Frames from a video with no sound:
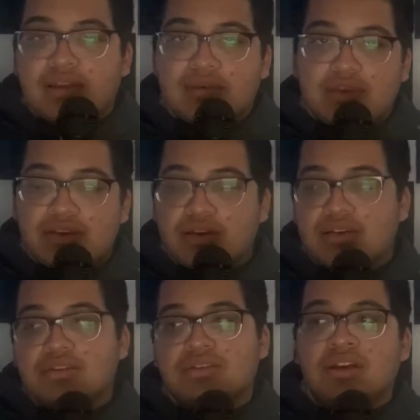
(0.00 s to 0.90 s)

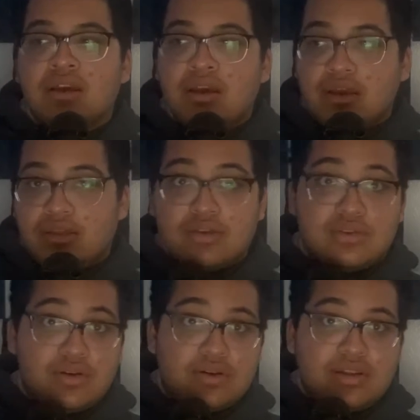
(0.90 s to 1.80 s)
Because the
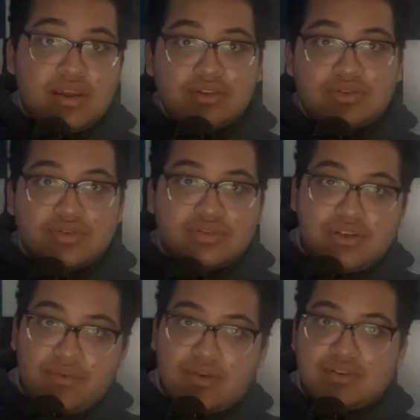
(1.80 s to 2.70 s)
Dark Knight trilogy,
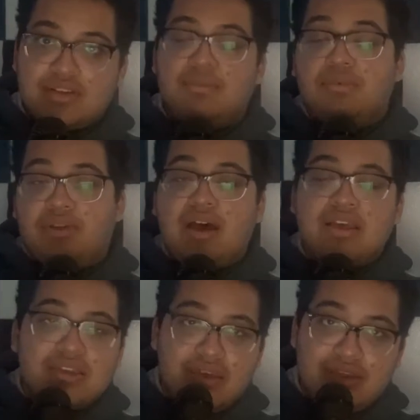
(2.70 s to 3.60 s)
for example, I
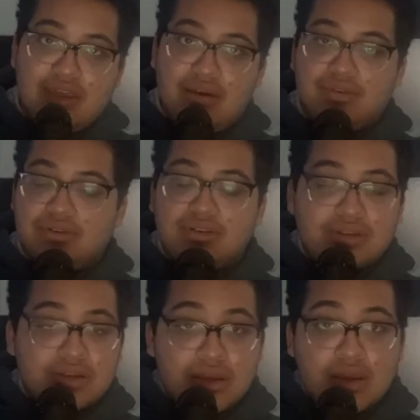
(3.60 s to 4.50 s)
think that was
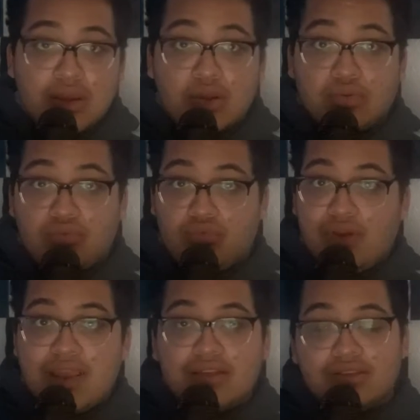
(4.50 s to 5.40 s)

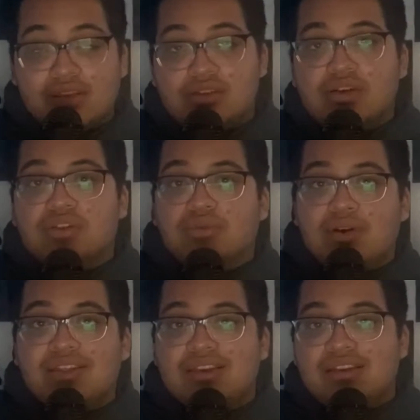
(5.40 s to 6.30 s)
greatly done the way
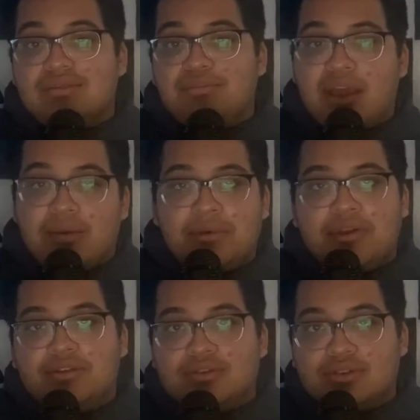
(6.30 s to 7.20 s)
they did Batman
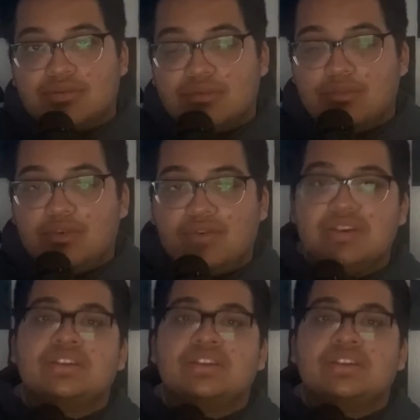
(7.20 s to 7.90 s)
in those 3 movies.